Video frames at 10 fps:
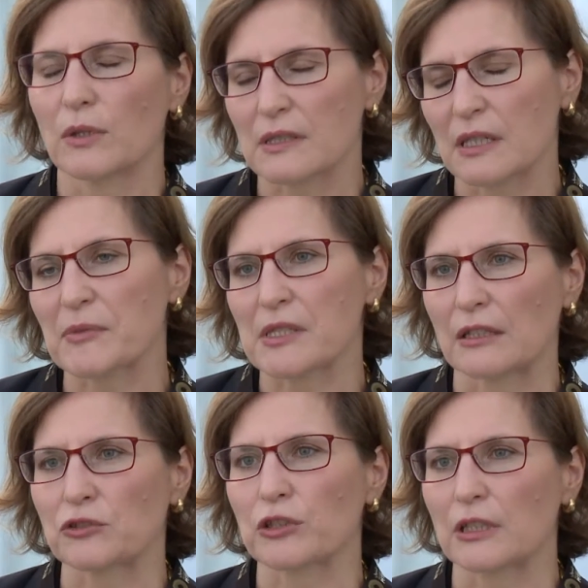
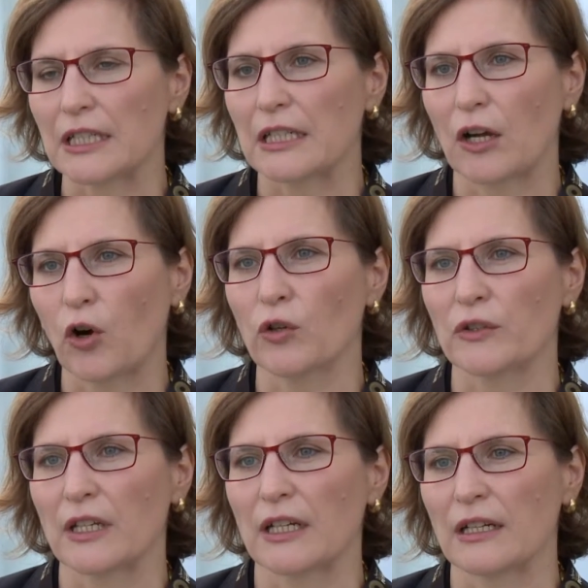substantially
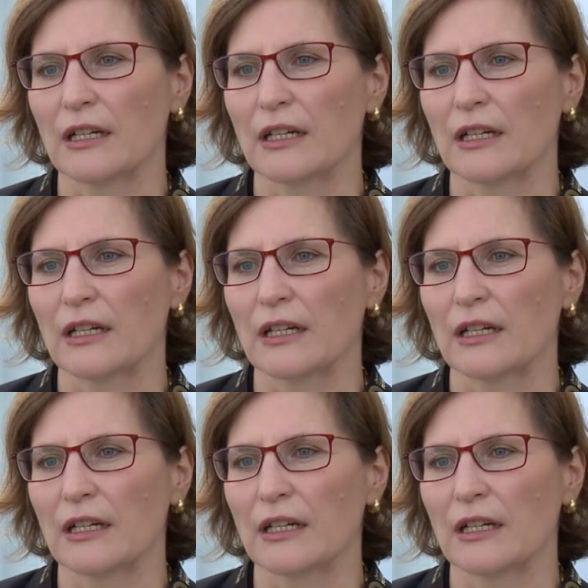on